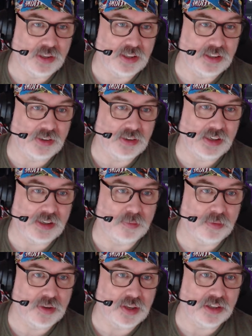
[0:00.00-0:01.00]
uh,
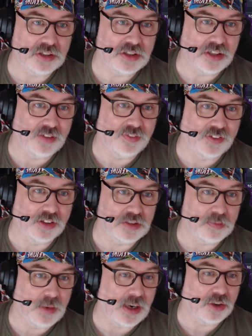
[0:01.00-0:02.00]
um, thanks to the
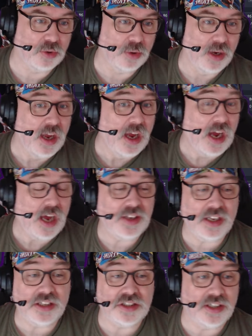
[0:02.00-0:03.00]
first macro. And
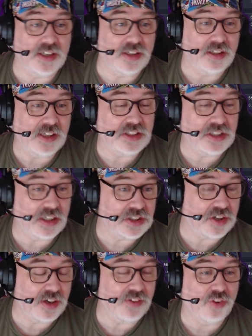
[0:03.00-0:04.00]
that's it. It's a
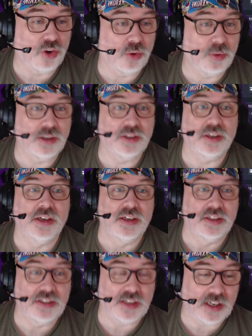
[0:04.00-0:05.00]
straightforward
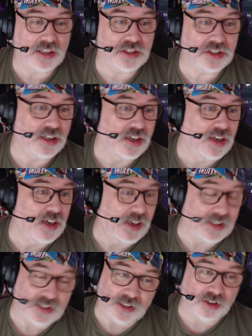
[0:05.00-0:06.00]
task.
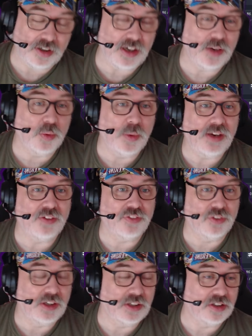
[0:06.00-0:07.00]
It's a great way
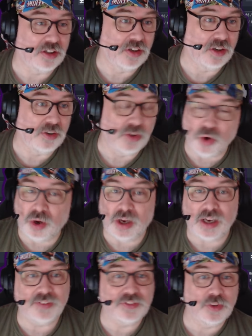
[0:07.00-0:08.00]
for you to not
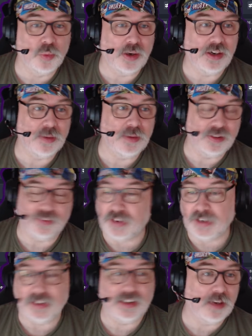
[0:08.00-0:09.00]
have to worry about
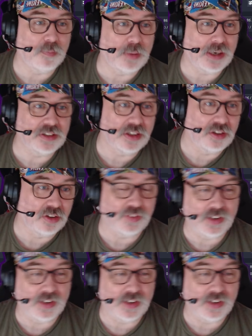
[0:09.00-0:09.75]
finding a button or